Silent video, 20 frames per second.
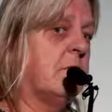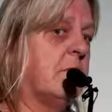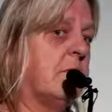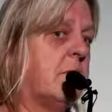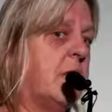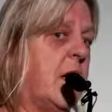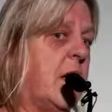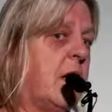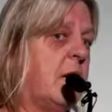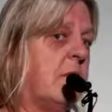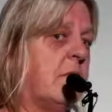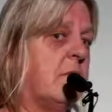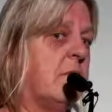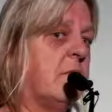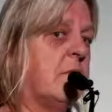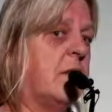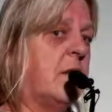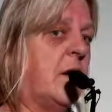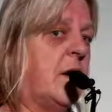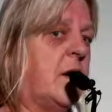Yeah,
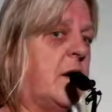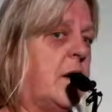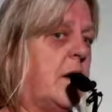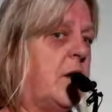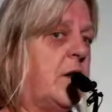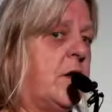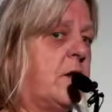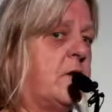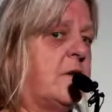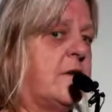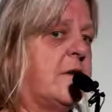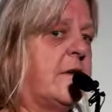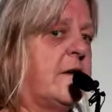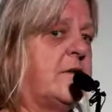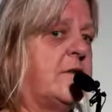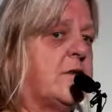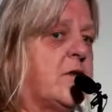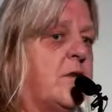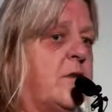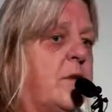I'm not so
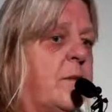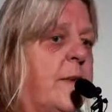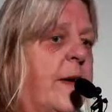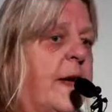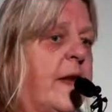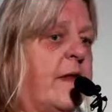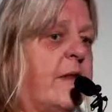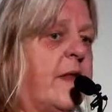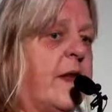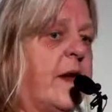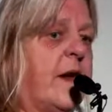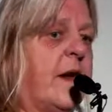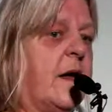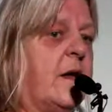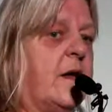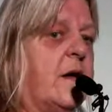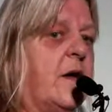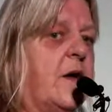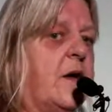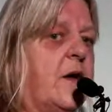sure about
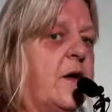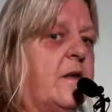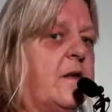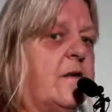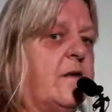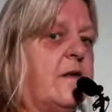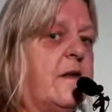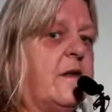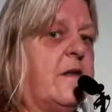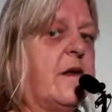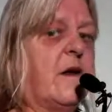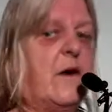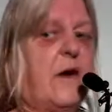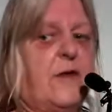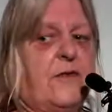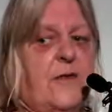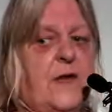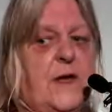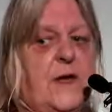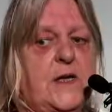that. I don't see that. I
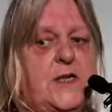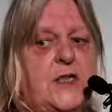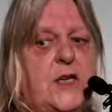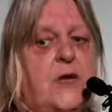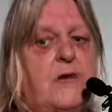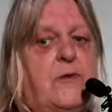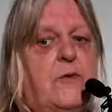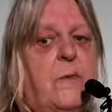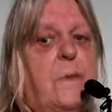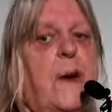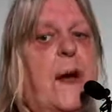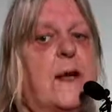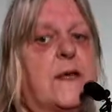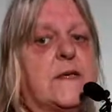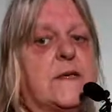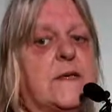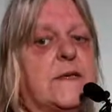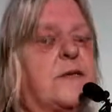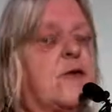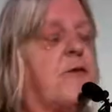think general
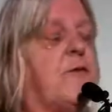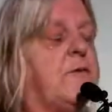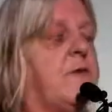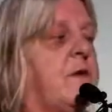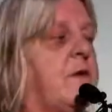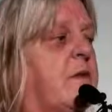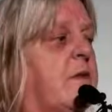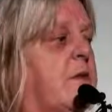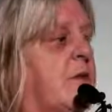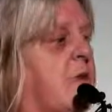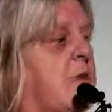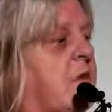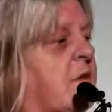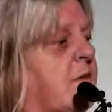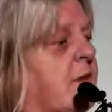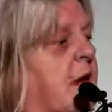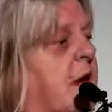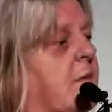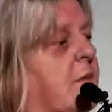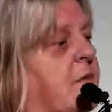practice, often the
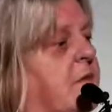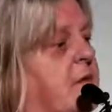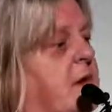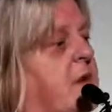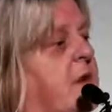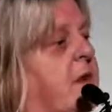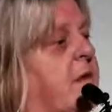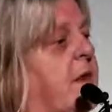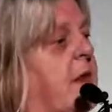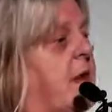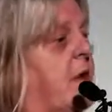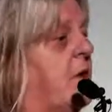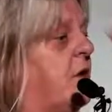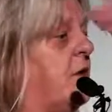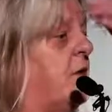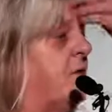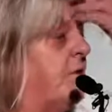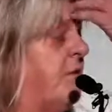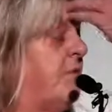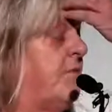nurse comes in and they
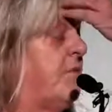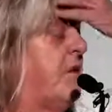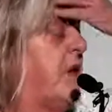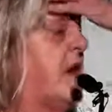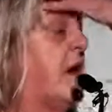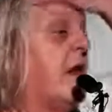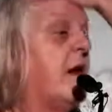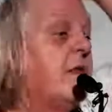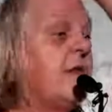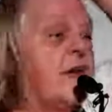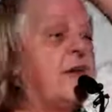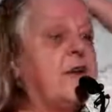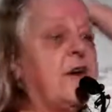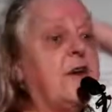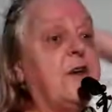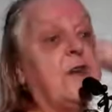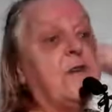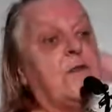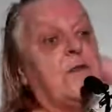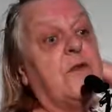
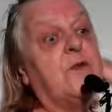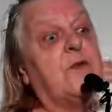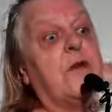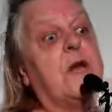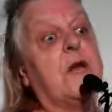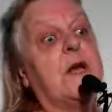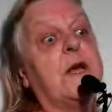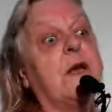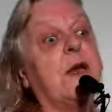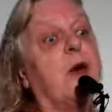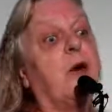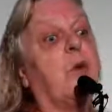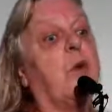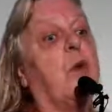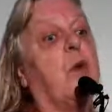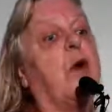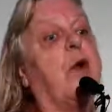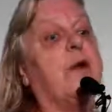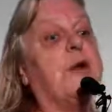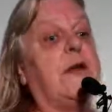don't even really know
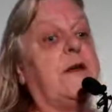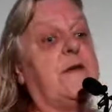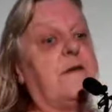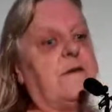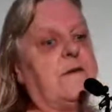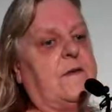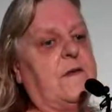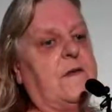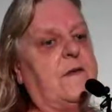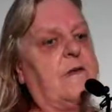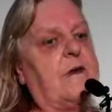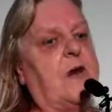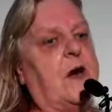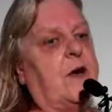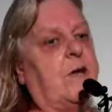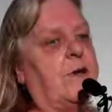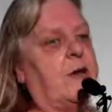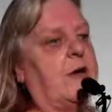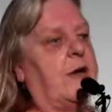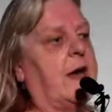what it is that's
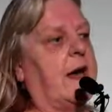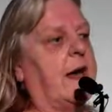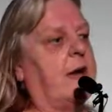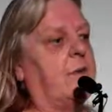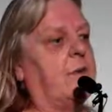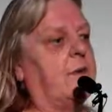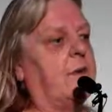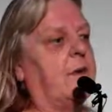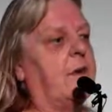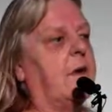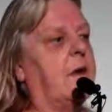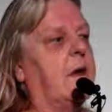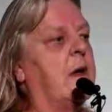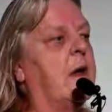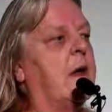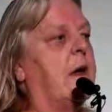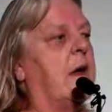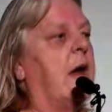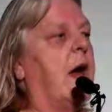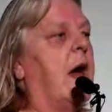going to happen.
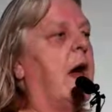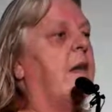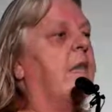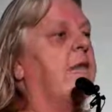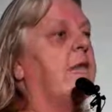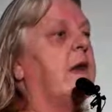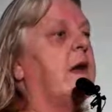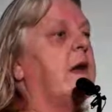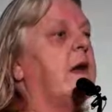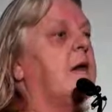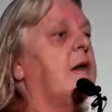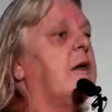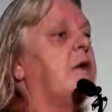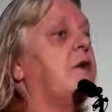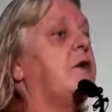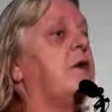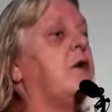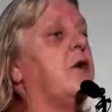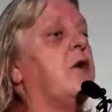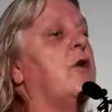And then,
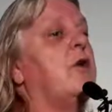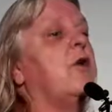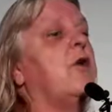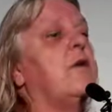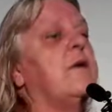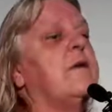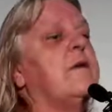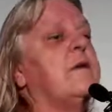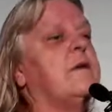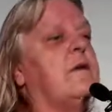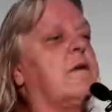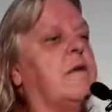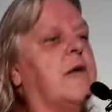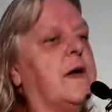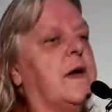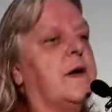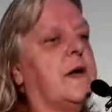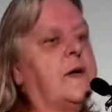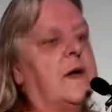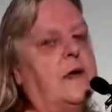you know, who is it
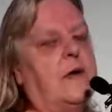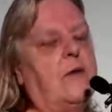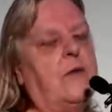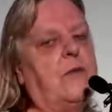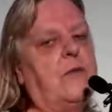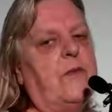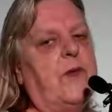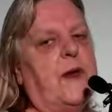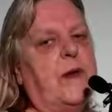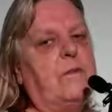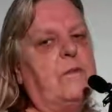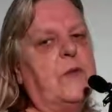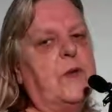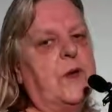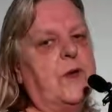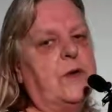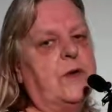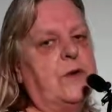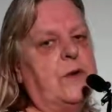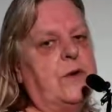that can help them
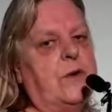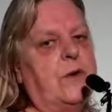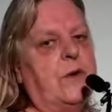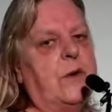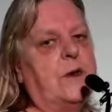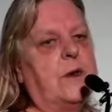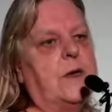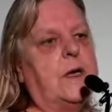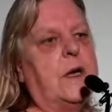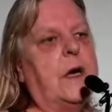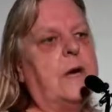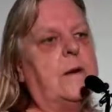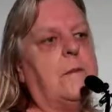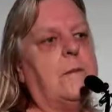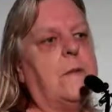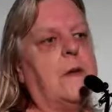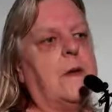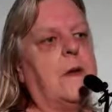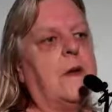learn? Yeah.